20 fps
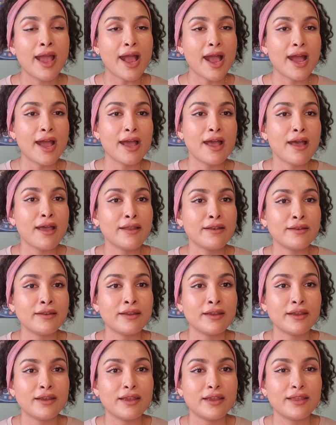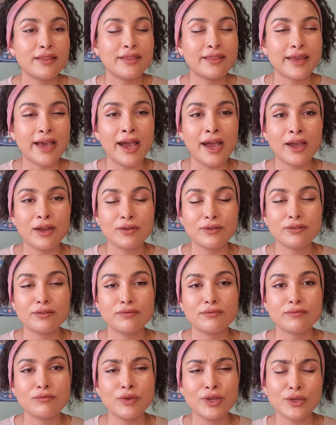And that
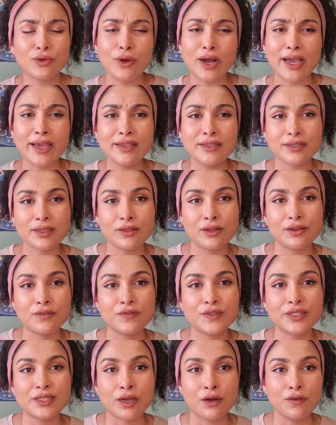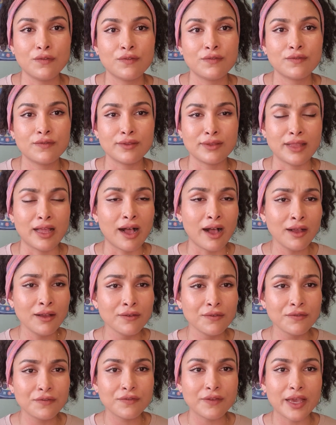requires a lot of
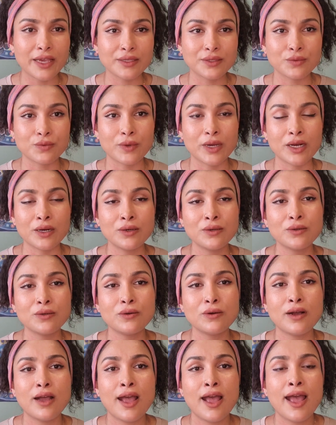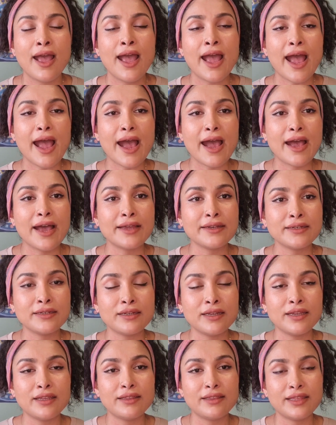self-love as well.
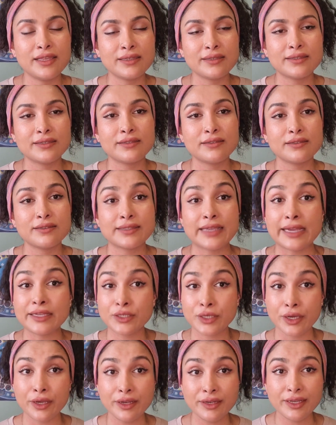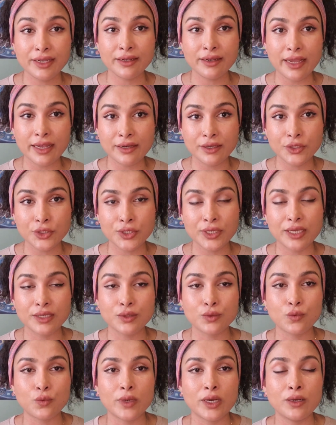And this Saturnian energy
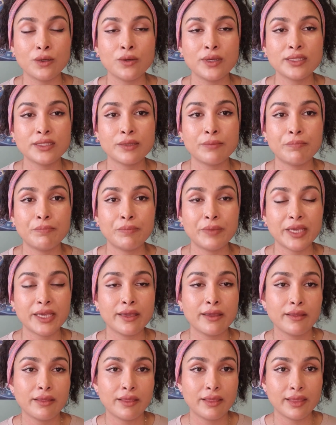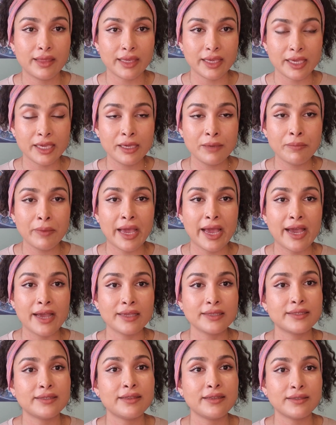as well is a big theme,
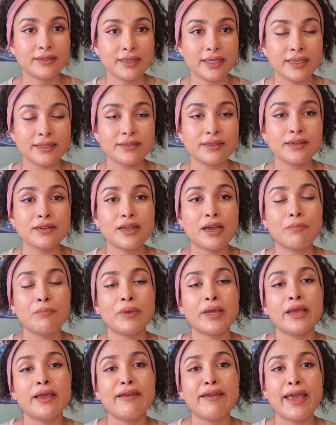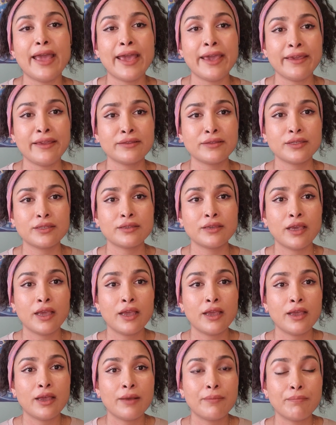as this is a number 8
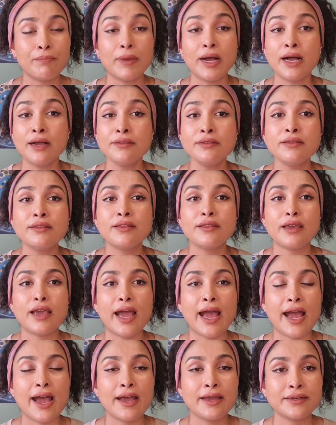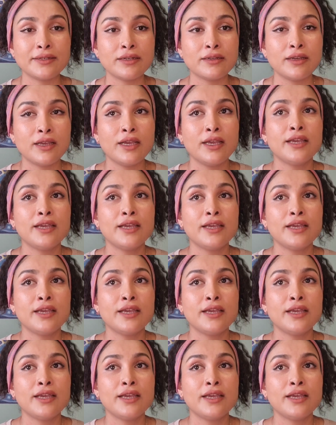month, and